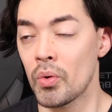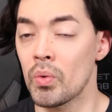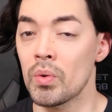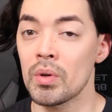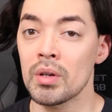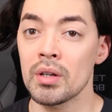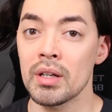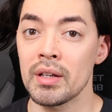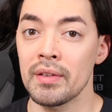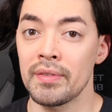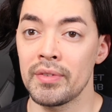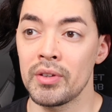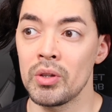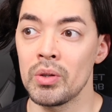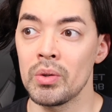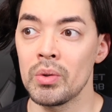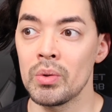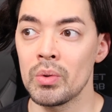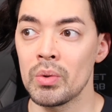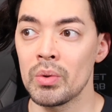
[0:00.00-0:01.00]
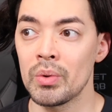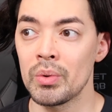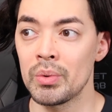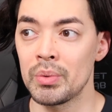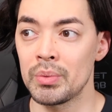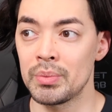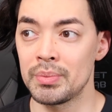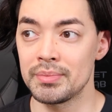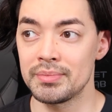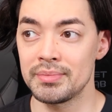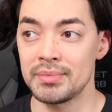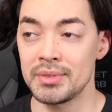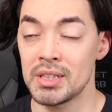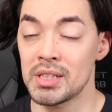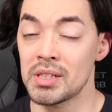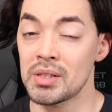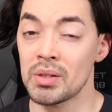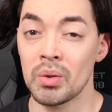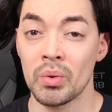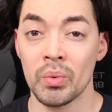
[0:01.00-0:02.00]
Or if you
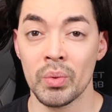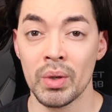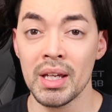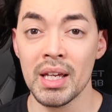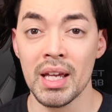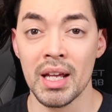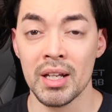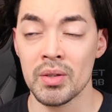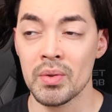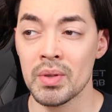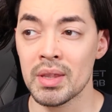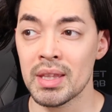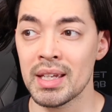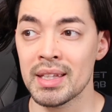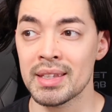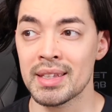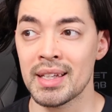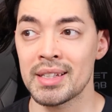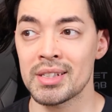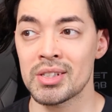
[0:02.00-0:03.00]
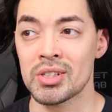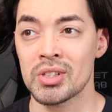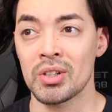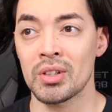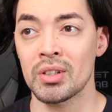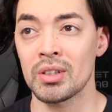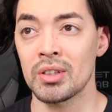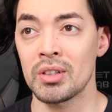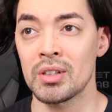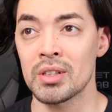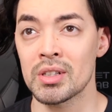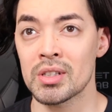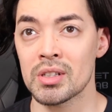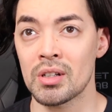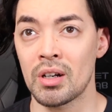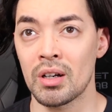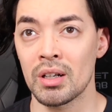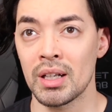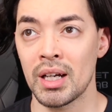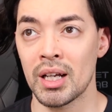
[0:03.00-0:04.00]
disagree and you think that certain
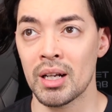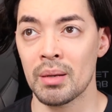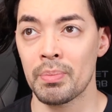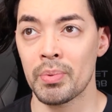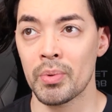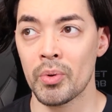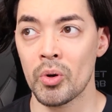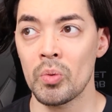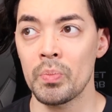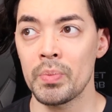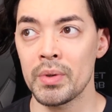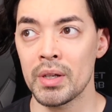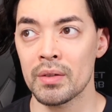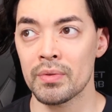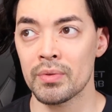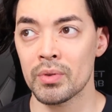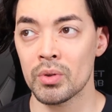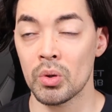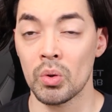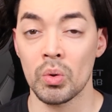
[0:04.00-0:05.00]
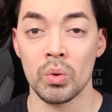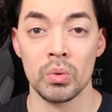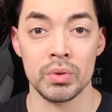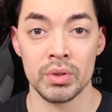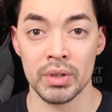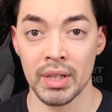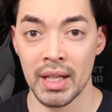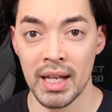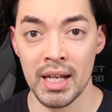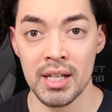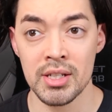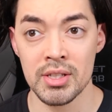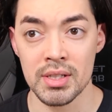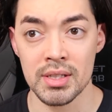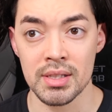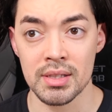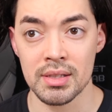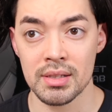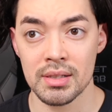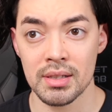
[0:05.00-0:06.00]
looks are not appropriate for older
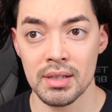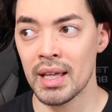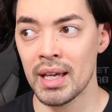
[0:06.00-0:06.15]
ages,